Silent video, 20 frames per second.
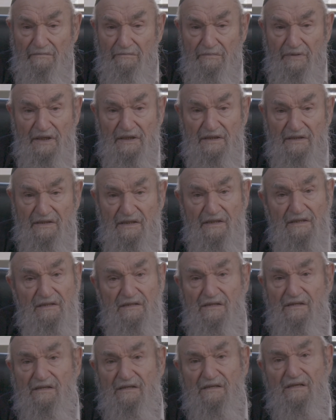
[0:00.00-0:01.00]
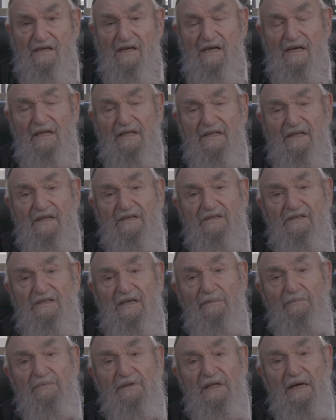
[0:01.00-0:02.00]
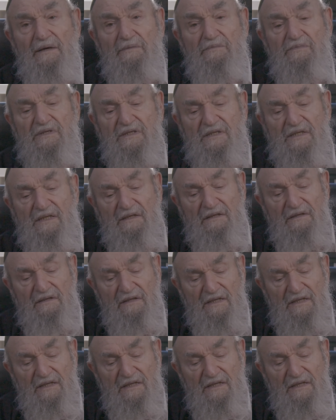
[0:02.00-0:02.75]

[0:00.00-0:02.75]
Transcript: But since sometimes the,